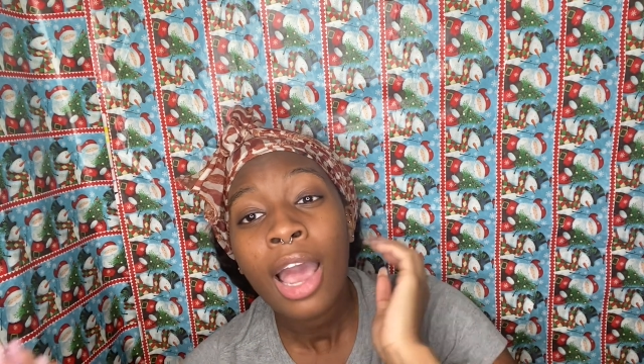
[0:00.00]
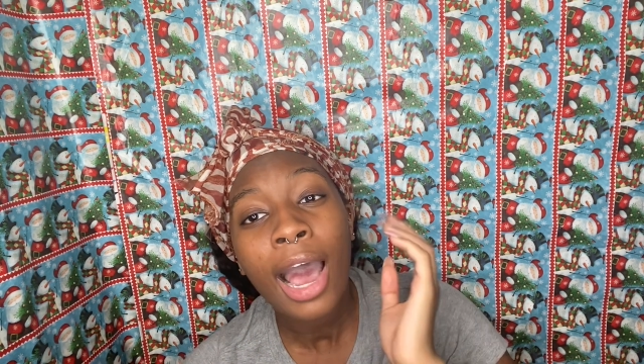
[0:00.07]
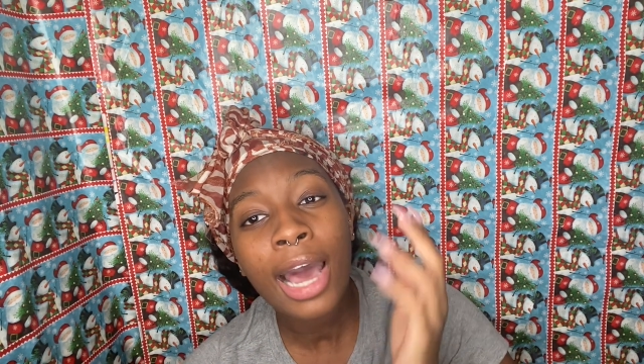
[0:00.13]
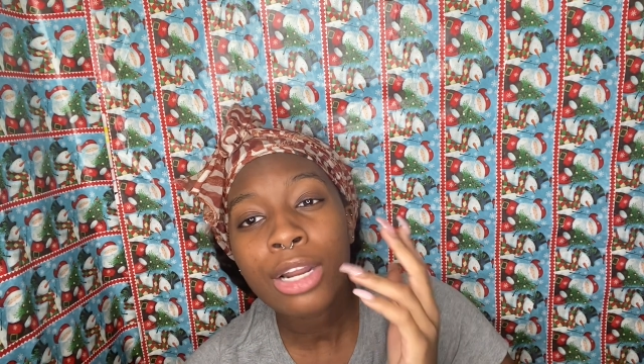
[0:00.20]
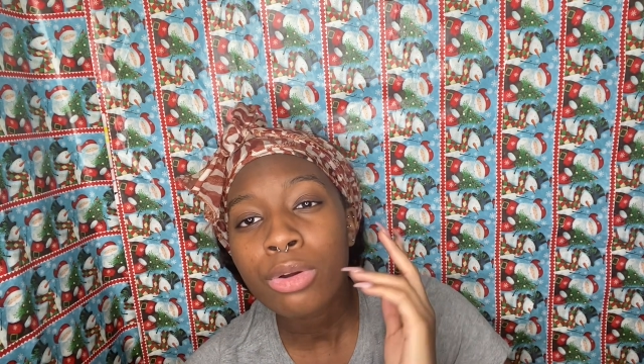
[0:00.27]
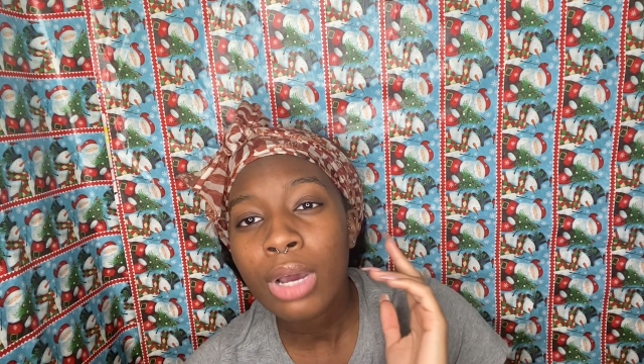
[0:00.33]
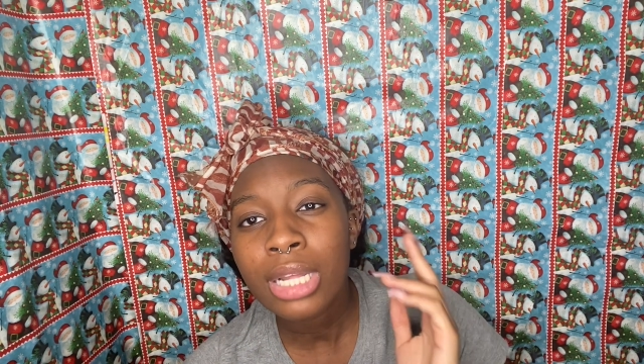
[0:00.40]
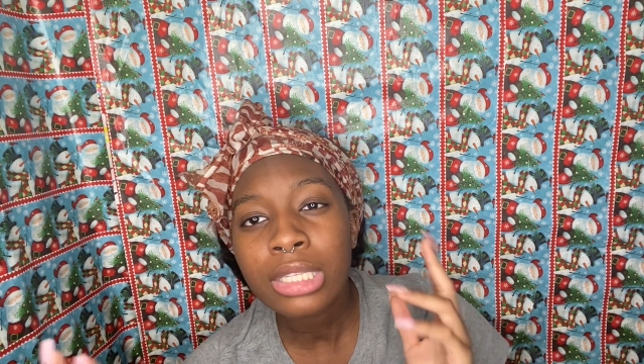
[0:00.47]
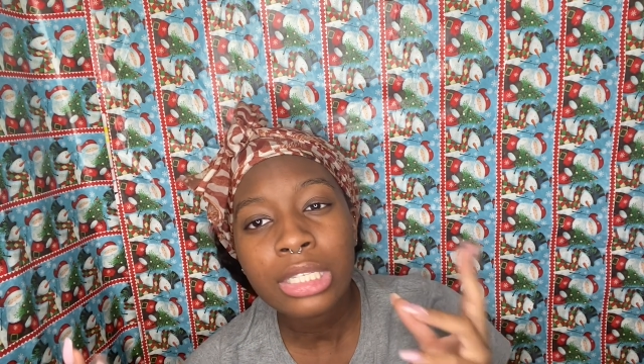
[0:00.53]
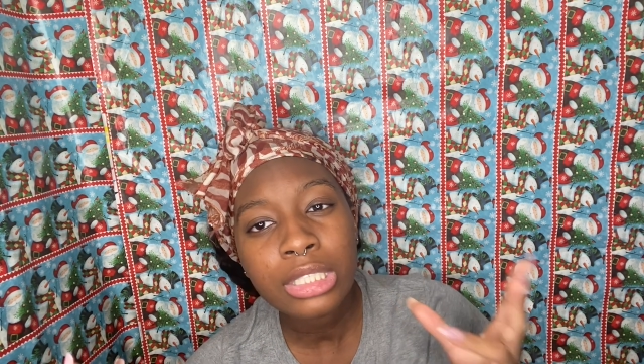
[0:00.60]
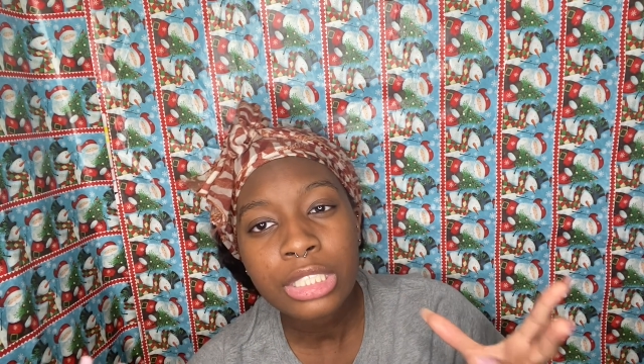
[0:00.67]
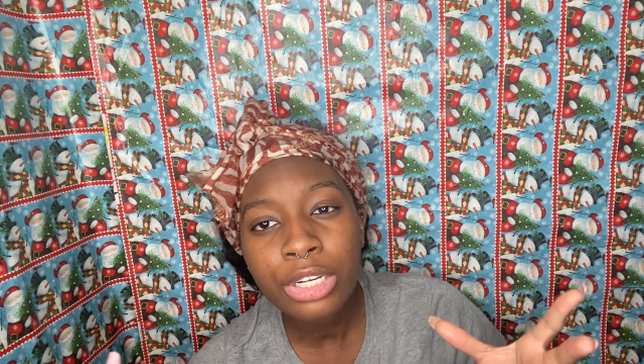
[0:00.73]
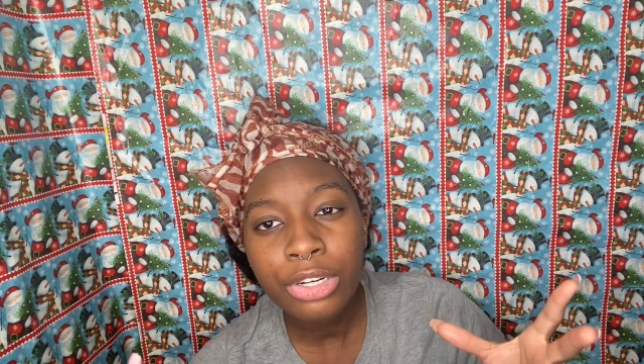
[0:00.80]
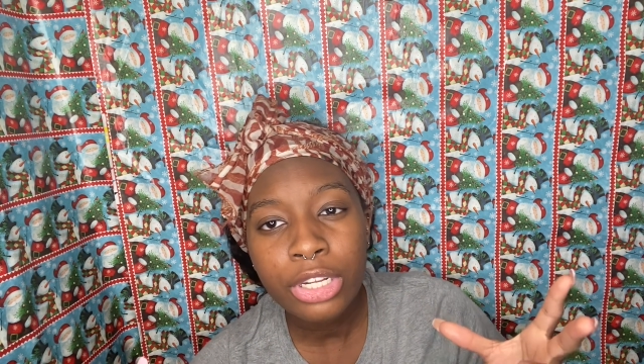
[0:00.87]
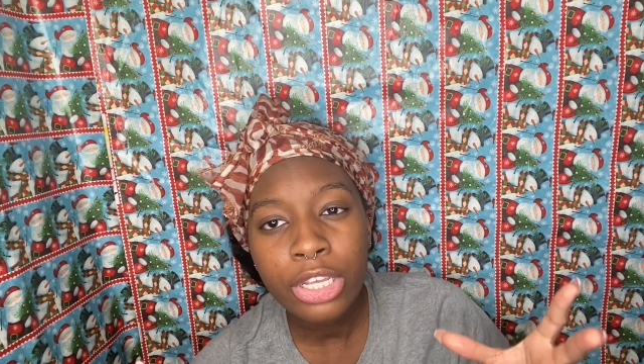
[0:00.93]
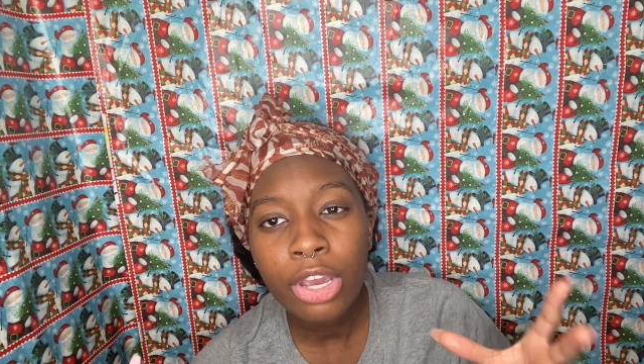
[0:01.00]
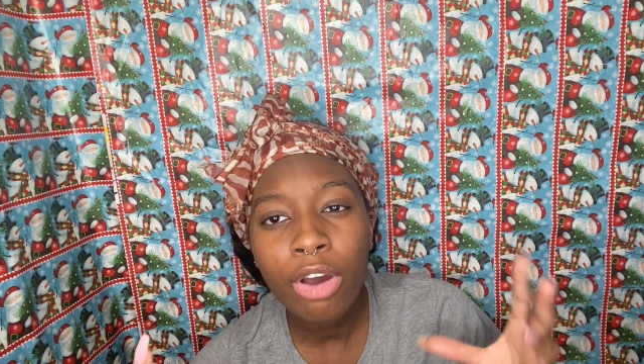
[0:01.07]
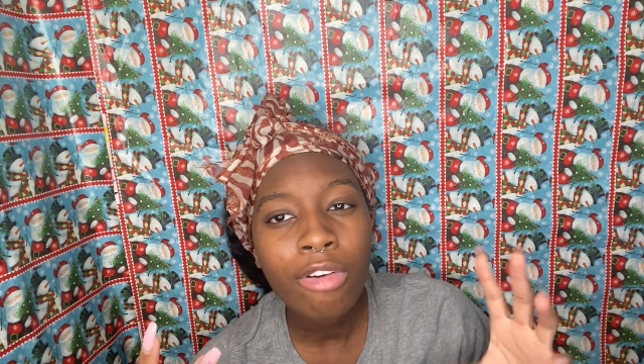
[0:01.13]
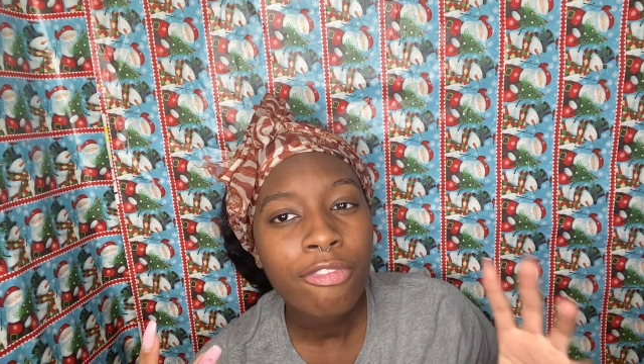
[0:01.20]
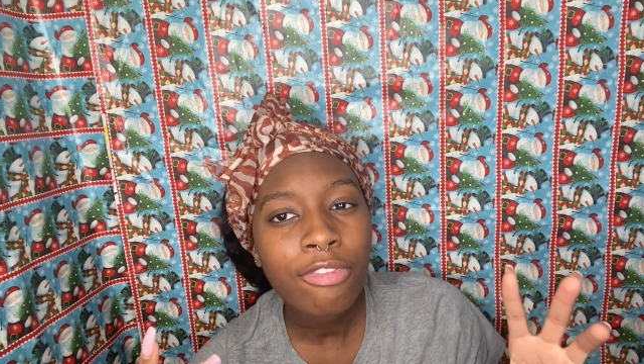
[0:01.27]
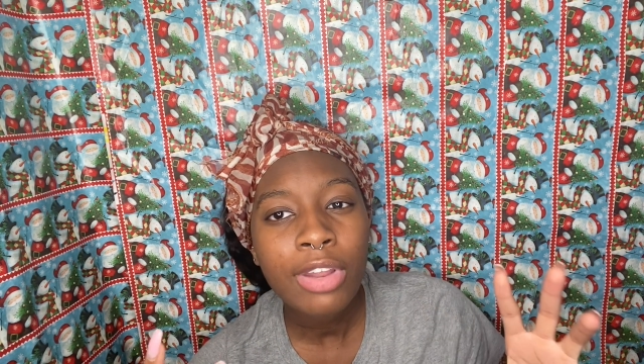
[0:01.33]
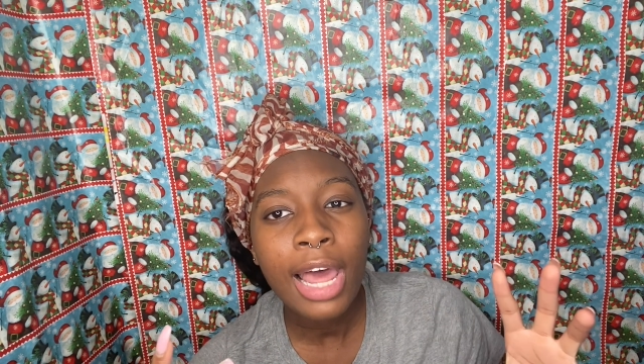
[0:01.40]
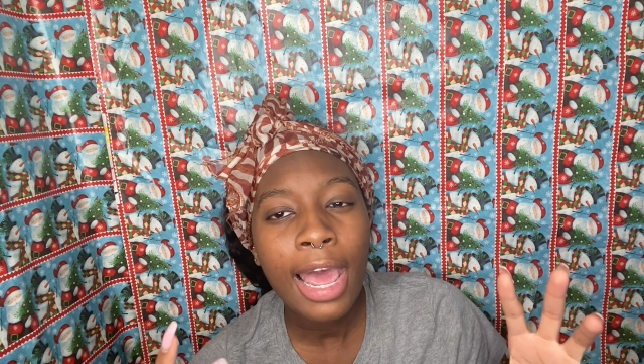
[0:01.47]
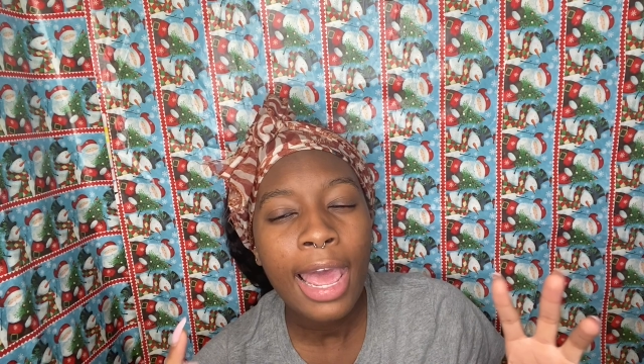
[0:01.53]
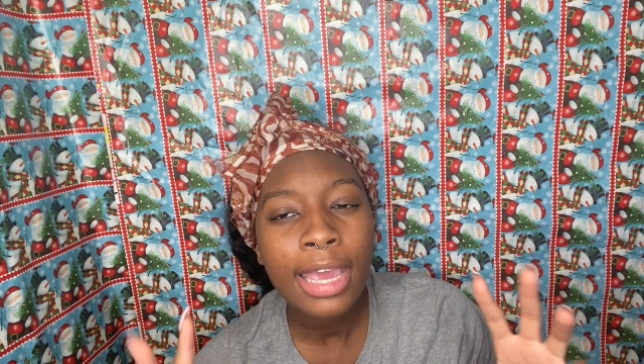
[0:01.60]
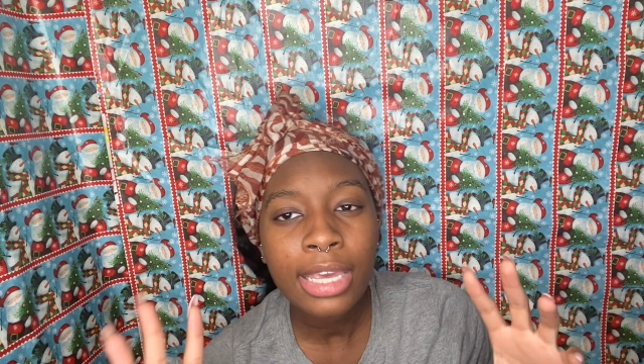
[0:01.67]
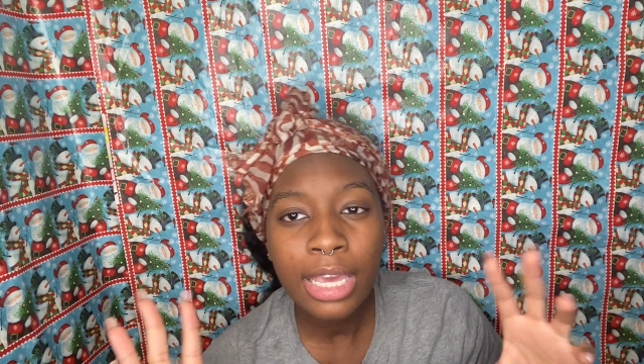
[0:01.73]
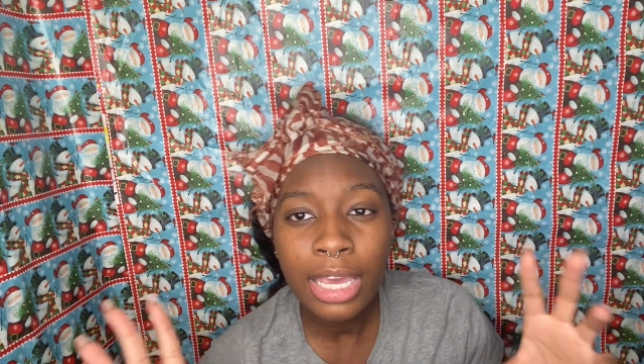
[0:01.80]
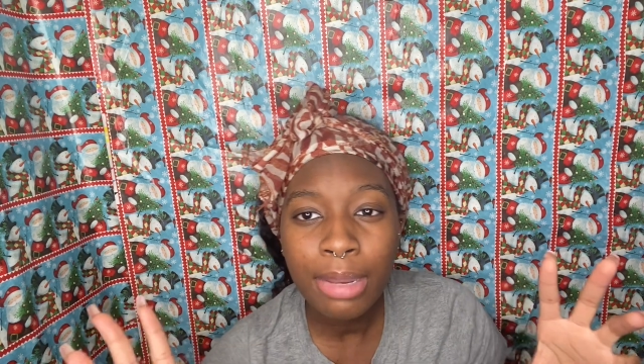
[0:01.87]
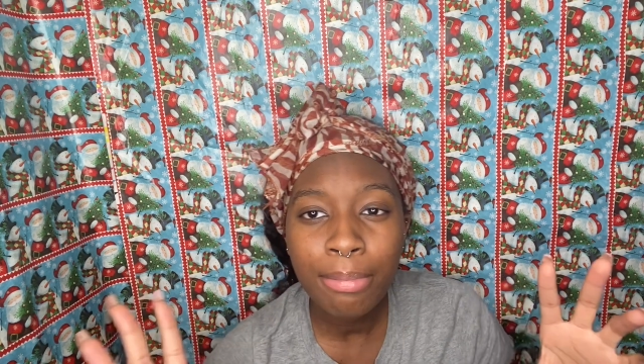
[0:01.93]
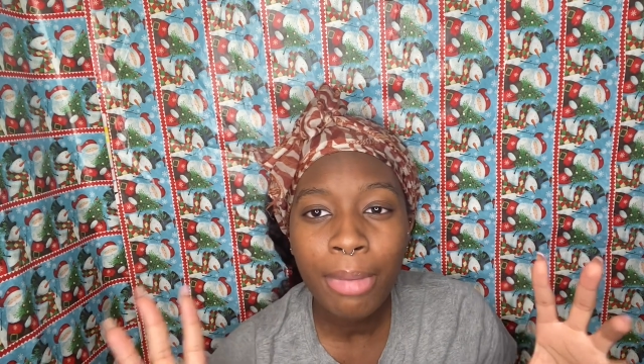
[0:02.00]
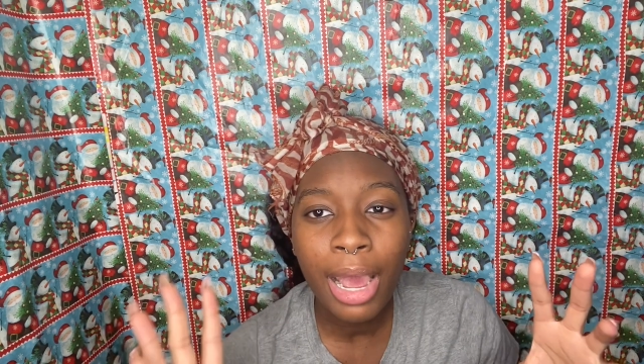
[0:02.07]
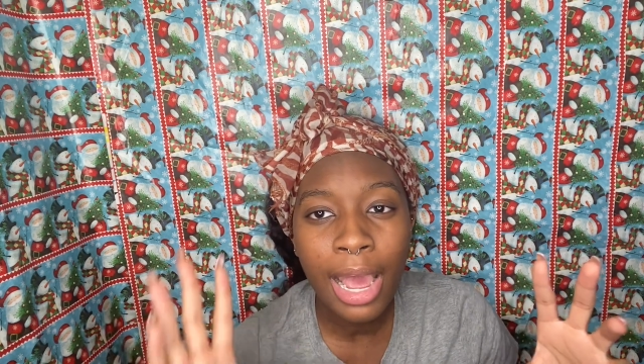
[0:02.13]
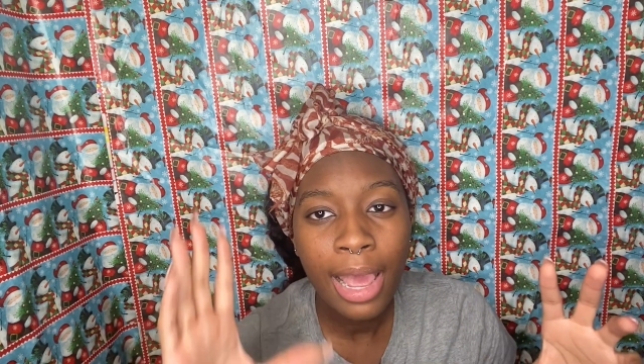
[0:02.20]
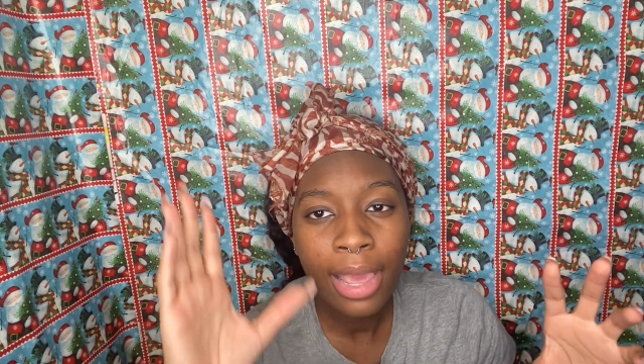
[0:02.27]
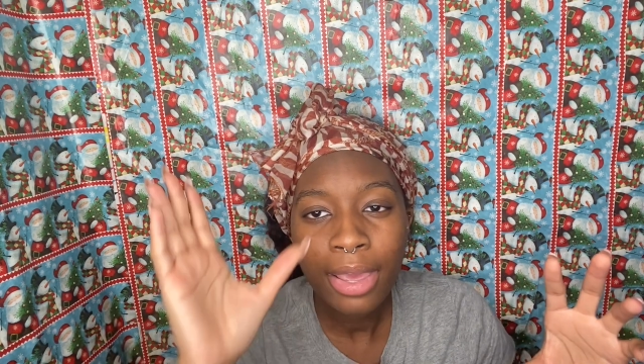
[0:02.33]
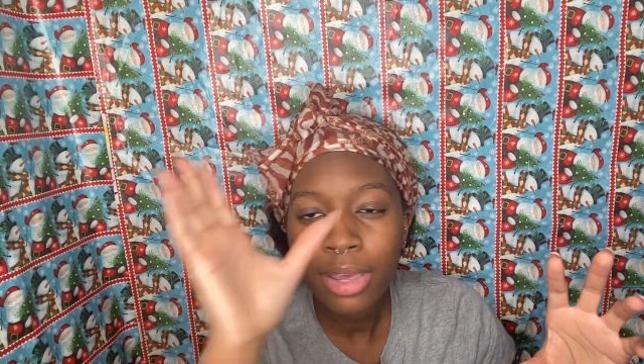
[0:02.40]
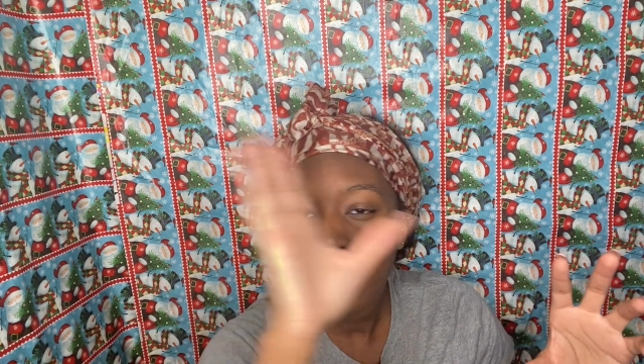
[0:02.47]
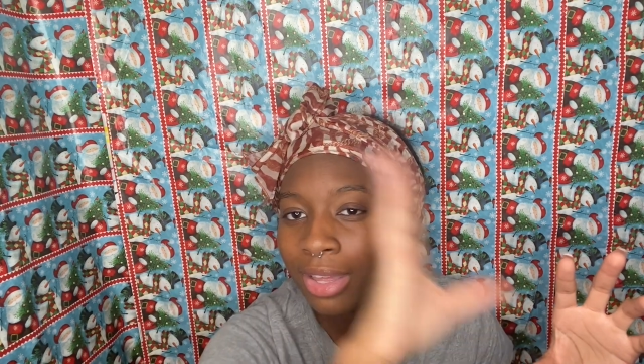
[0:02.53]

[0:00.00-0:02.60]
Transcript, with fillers: I don't got the Sierra Leone flag in my